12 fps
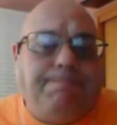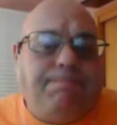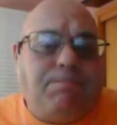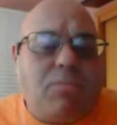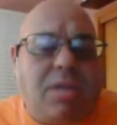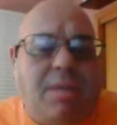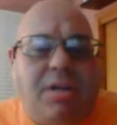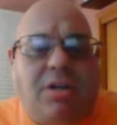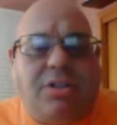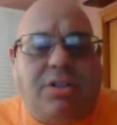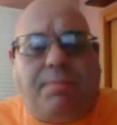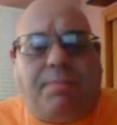
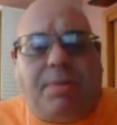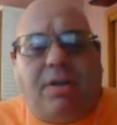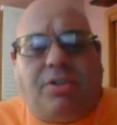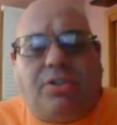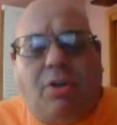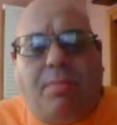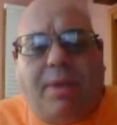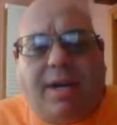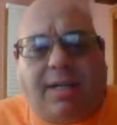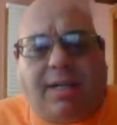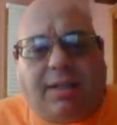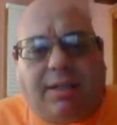I mean, there's been
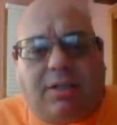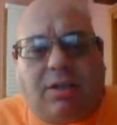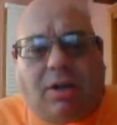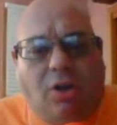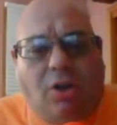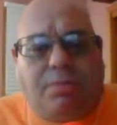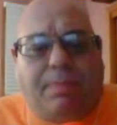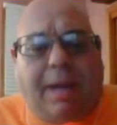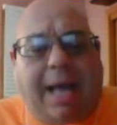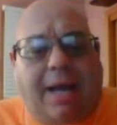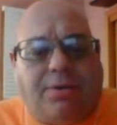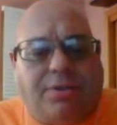so many
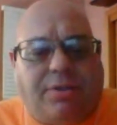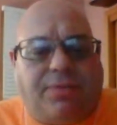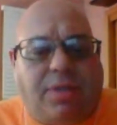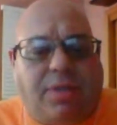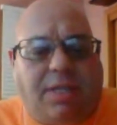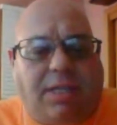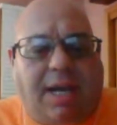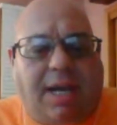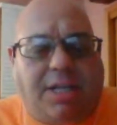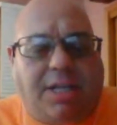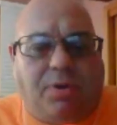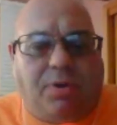close battles for the
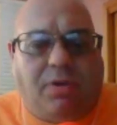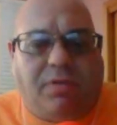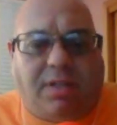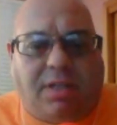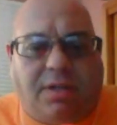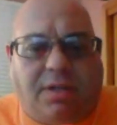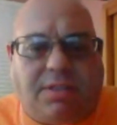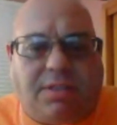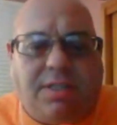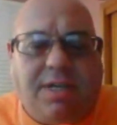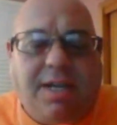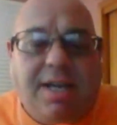Heisman over the years.
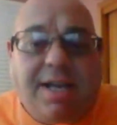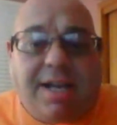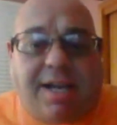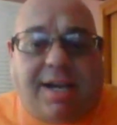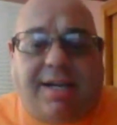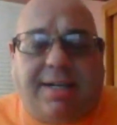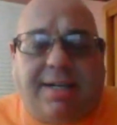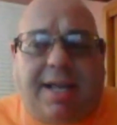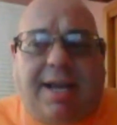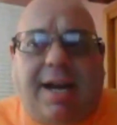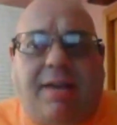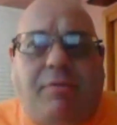
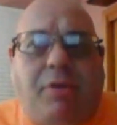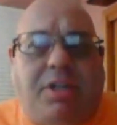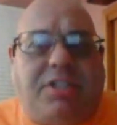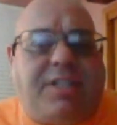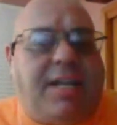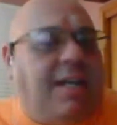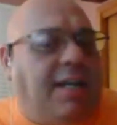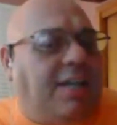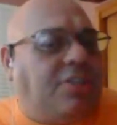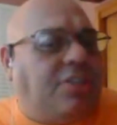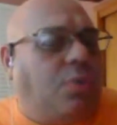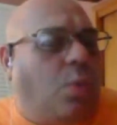And I
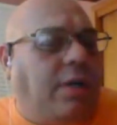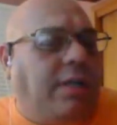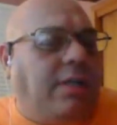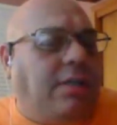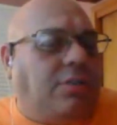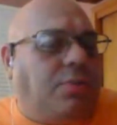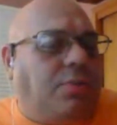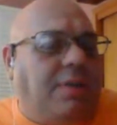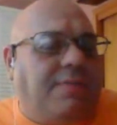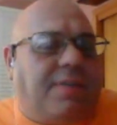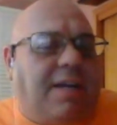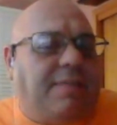would say in the last
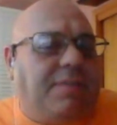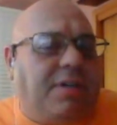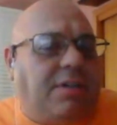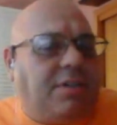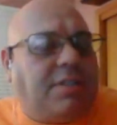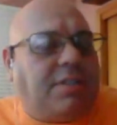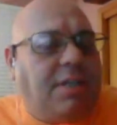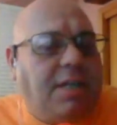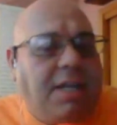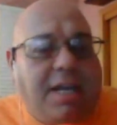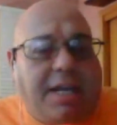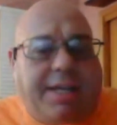20, 25
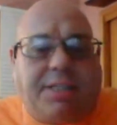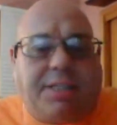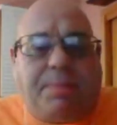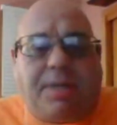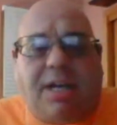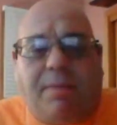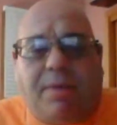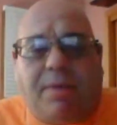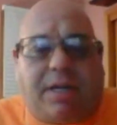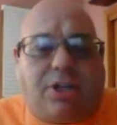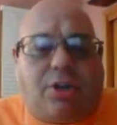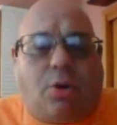years, it's
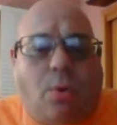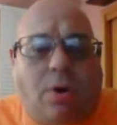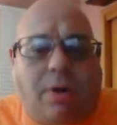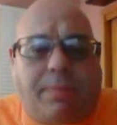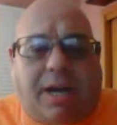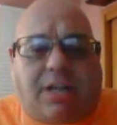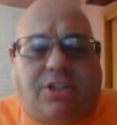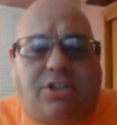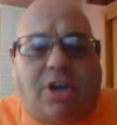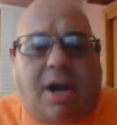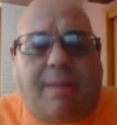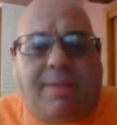become a
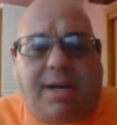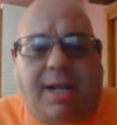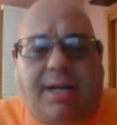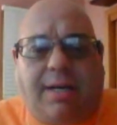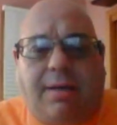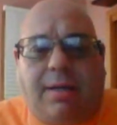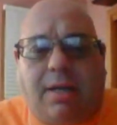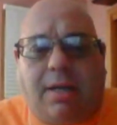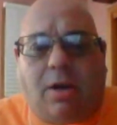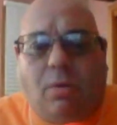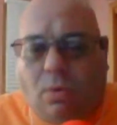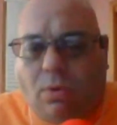
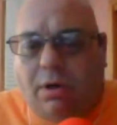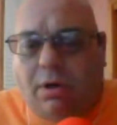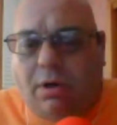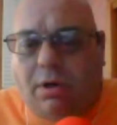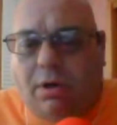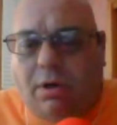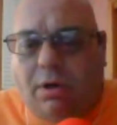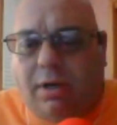quarterback-dominated award.